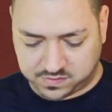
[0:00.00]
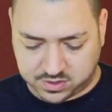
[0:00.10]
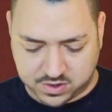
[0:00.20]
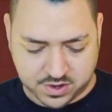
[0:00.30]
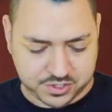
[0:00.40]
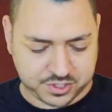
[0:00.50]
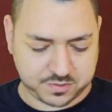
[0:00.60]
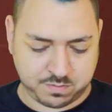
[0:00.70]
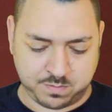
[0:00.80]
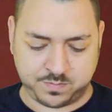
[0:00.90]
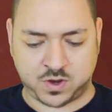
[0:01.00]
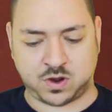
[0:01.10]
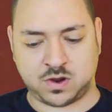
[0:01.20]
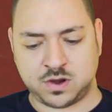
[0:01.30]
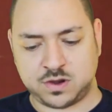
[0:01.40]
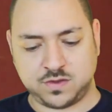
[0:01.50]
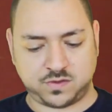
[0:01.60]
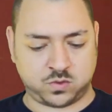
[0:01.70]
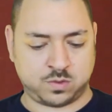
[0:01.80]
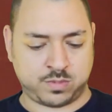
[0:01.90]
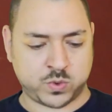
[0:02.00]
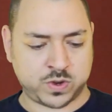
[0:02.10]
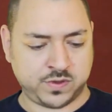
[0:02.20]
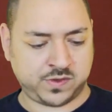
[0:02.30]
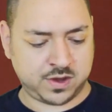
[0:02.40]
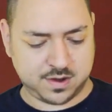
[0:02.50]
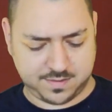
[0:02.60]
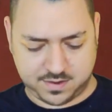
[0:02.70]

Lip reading: large cards or boards here.